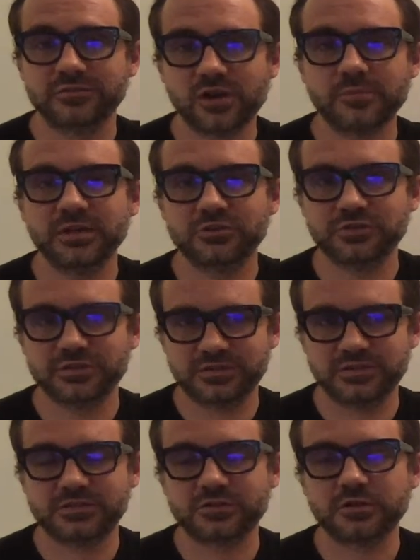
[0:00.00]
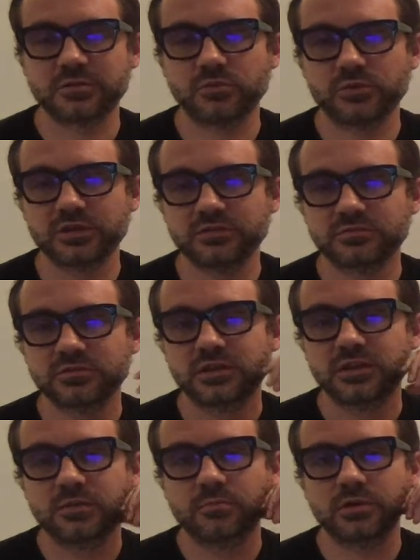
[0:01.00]
Dot matrix is the starting point,
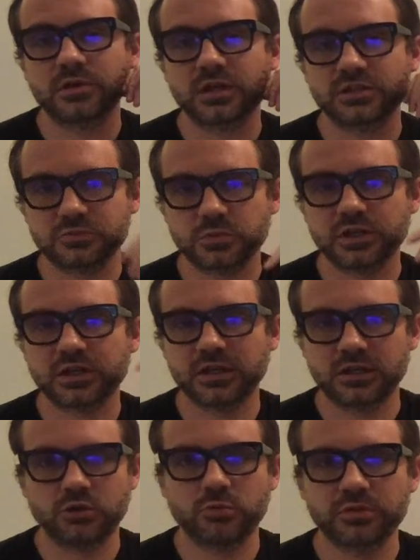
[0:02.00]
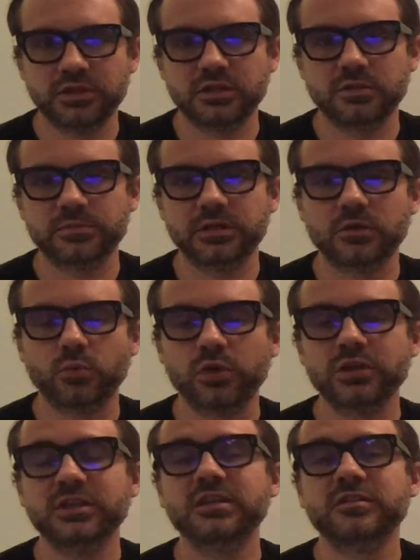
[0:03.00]
but I just want to kind of open that up now.
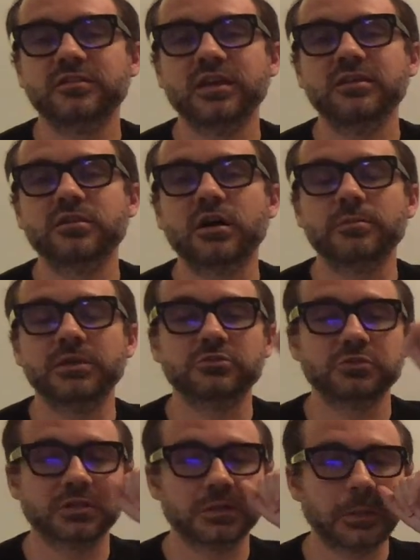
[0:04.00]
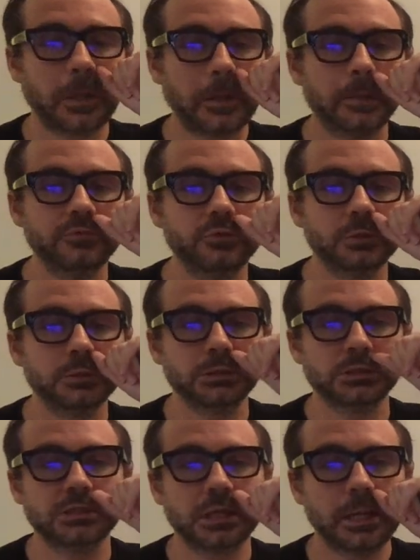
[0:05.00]
What is a dot matrix? If you can
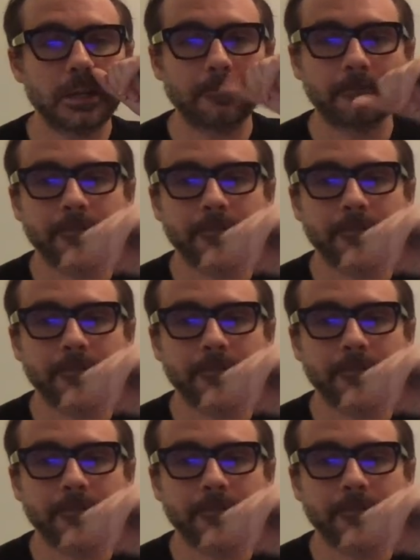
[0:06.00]
just say.